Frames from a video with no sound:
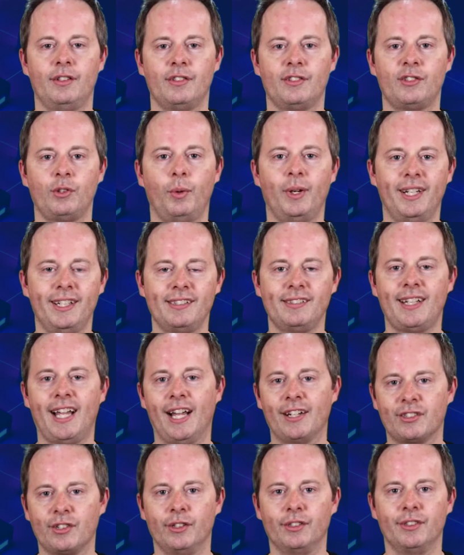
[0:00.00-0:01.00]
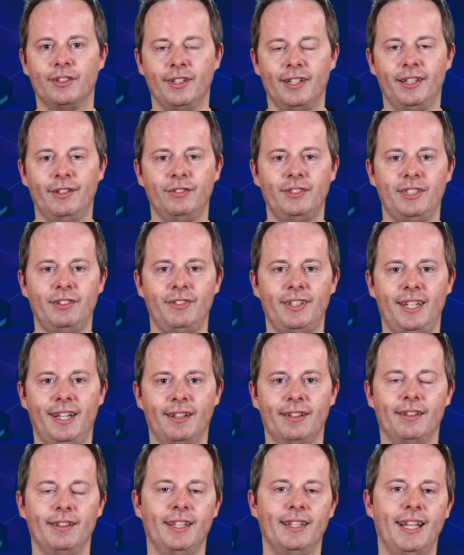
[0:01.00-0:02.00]
So what is Cash Alternative TV
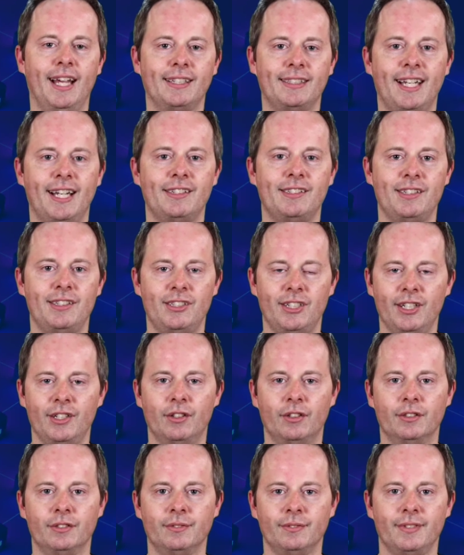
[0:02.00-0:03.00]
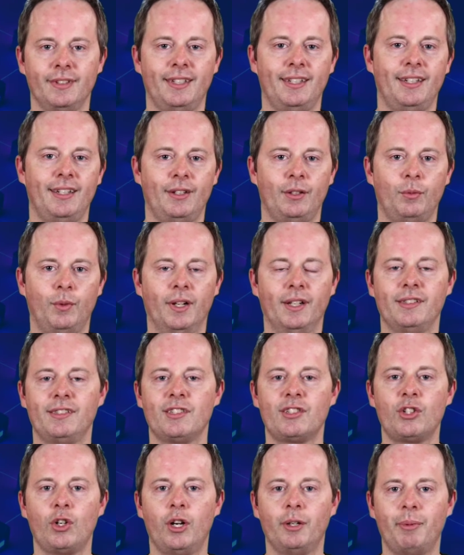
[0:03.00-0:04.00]
other than that catchy jingle? Well, it's
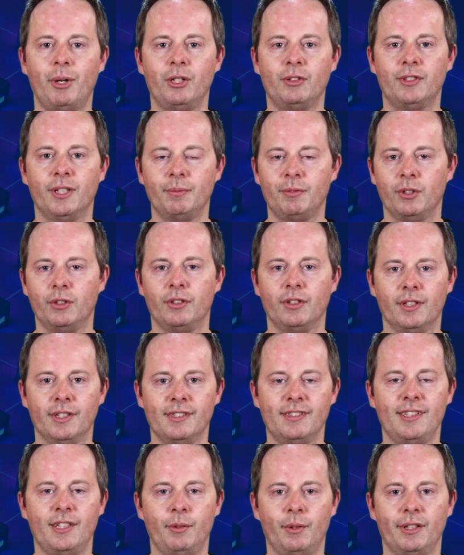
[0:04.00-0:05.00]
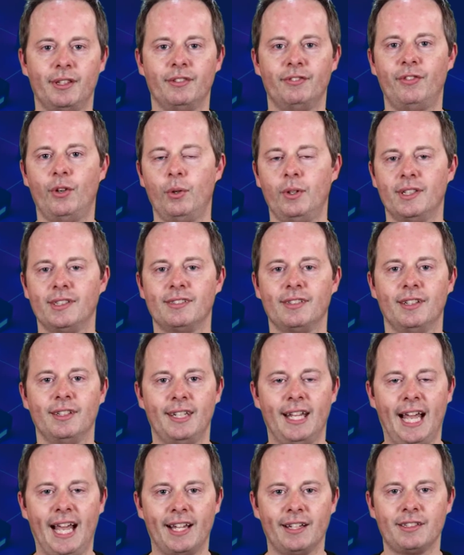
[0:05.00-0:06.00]
a show about cryptocurrency with a focus on
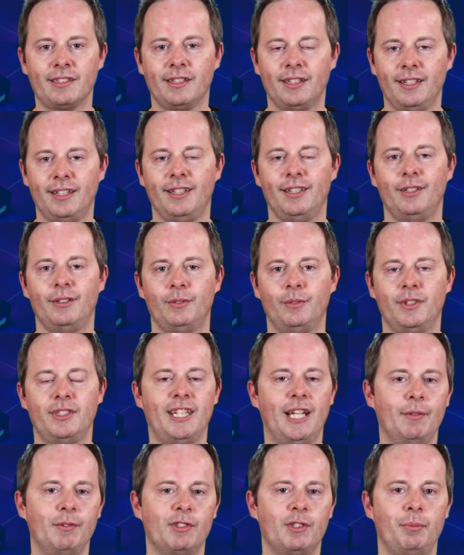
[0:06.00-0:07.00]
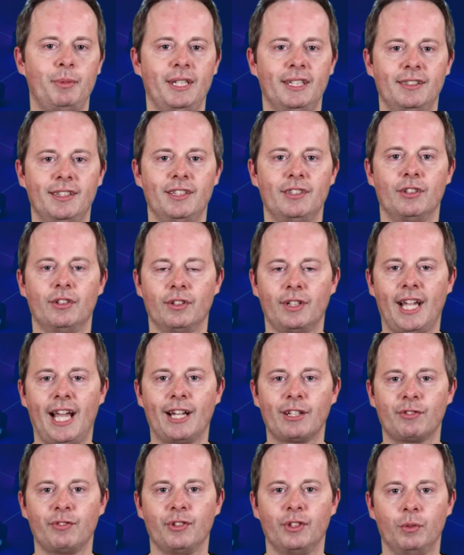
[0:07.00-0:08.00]
Dash, which aims to be a digital
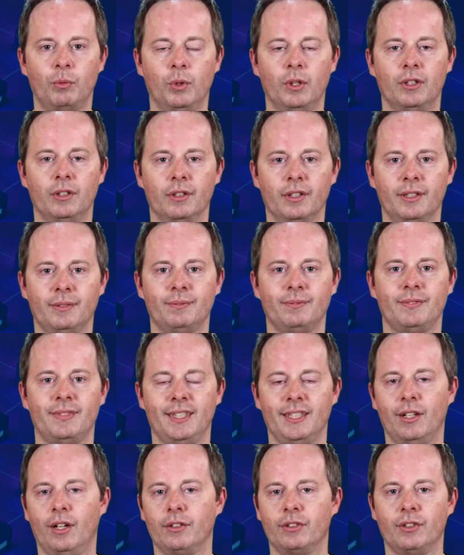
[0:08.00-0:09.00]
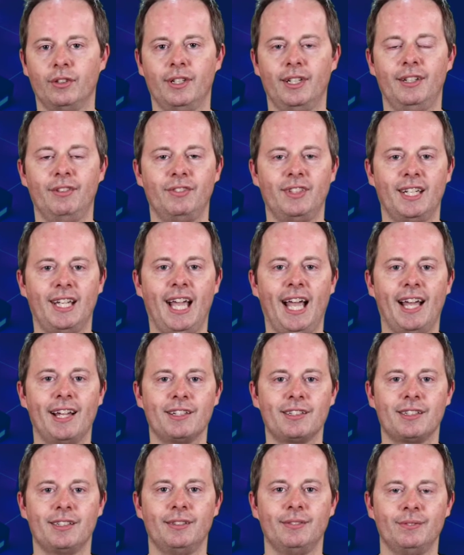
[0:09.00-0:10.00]
cash for the world, an alternative to
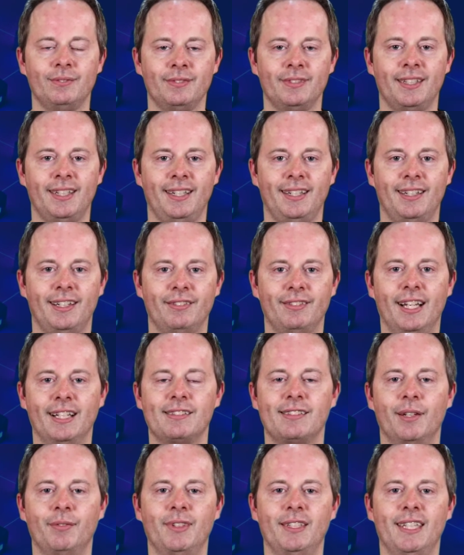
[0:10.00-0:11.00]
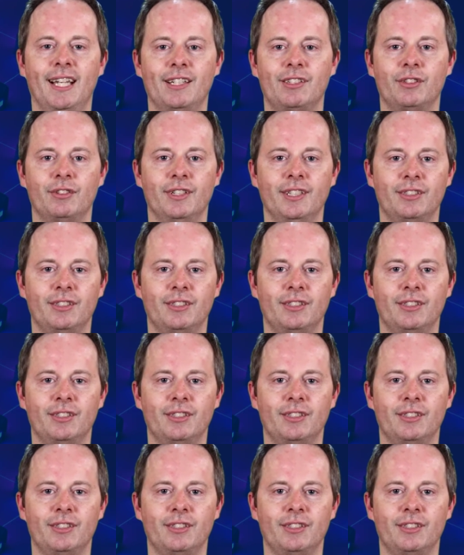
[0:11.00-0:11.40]
cash. If that's something that you're